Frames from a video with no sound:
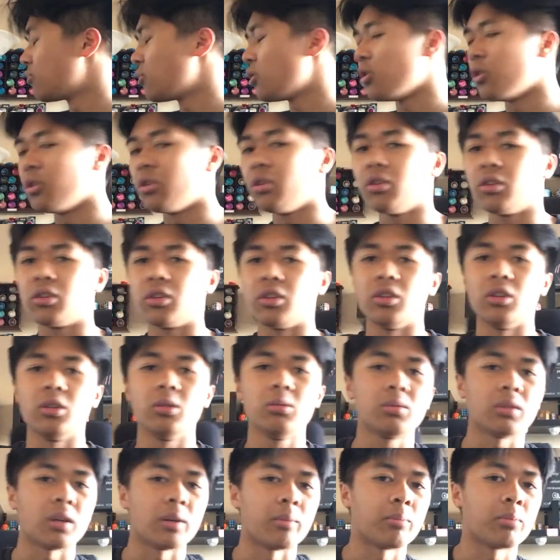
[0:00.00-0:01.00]
two new
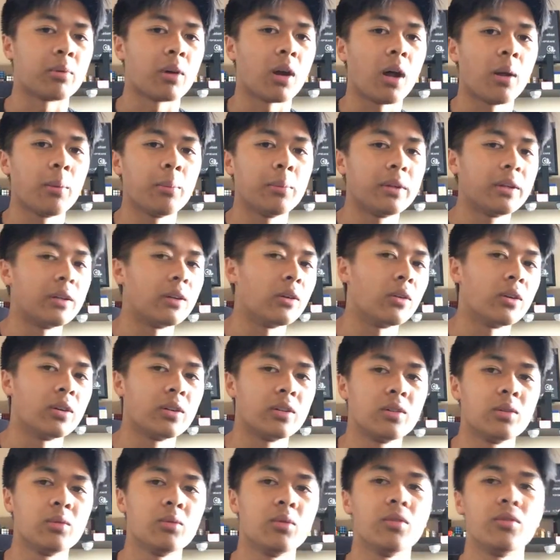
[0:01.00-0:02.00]
cubes I'm probably
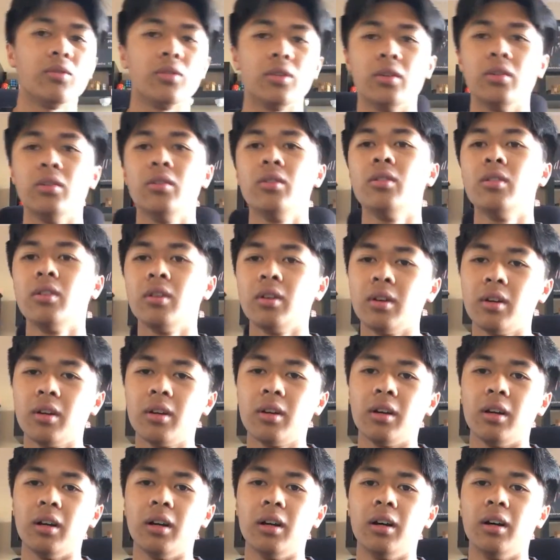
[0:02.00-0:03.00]
going to review.
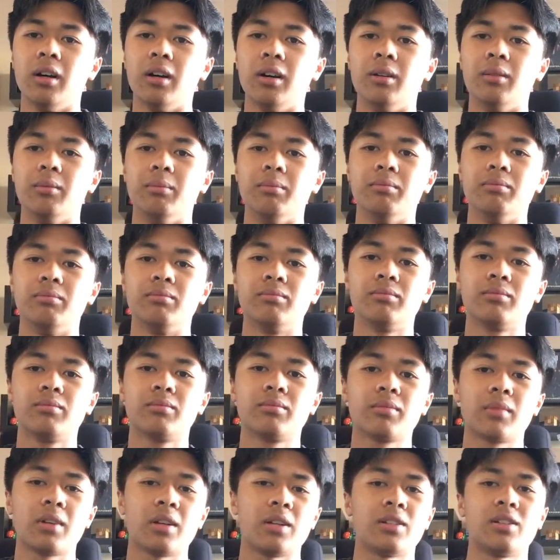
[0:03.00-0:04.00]

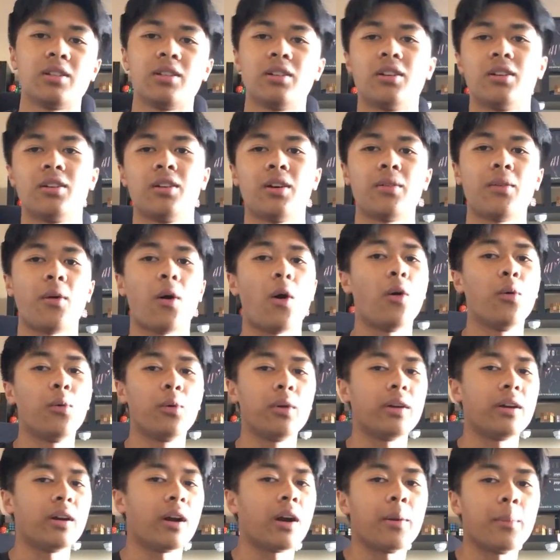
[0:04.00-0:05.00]
Cause
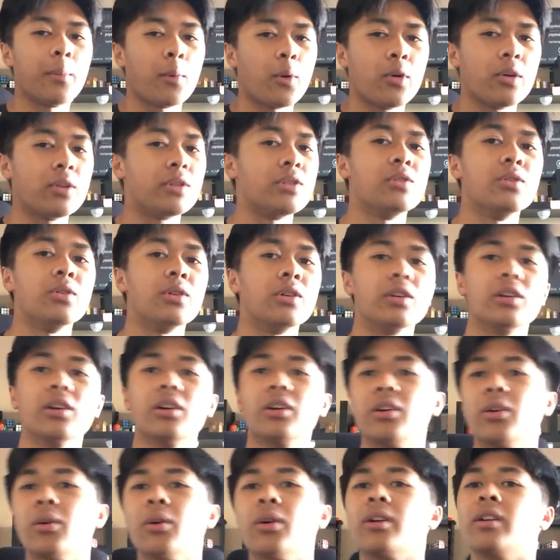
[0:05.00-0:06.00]
I'm always doing
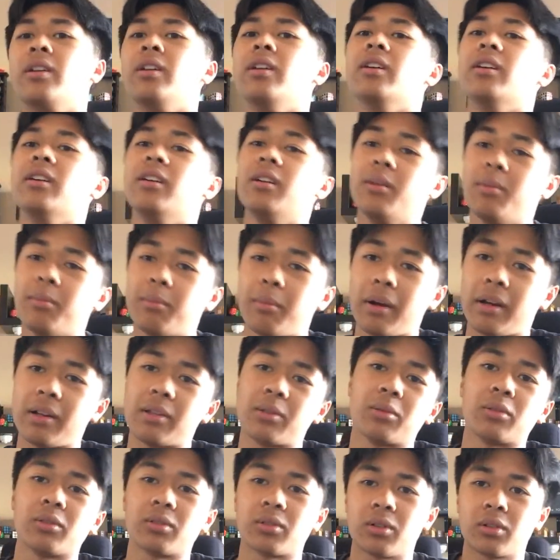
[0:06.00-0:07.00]
yo-yo on here. Might
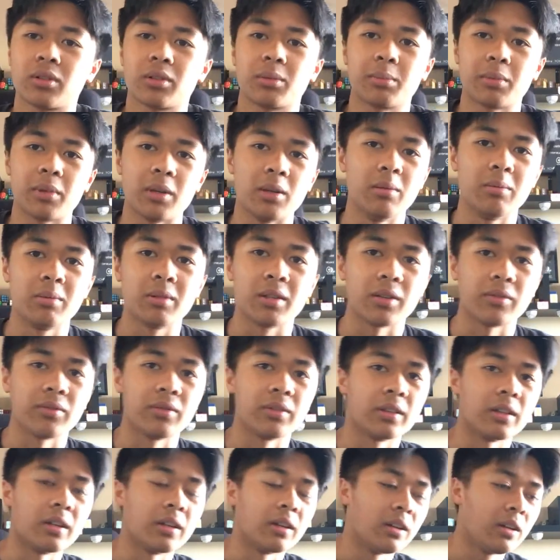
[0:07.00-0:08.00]
as well throw some cube stuff
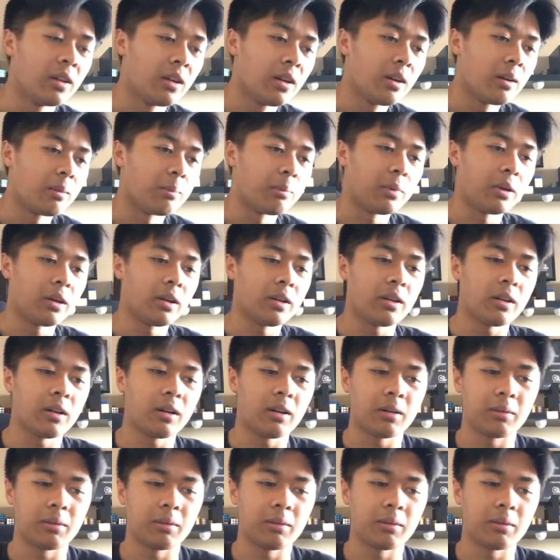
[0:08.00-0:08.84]
in there. But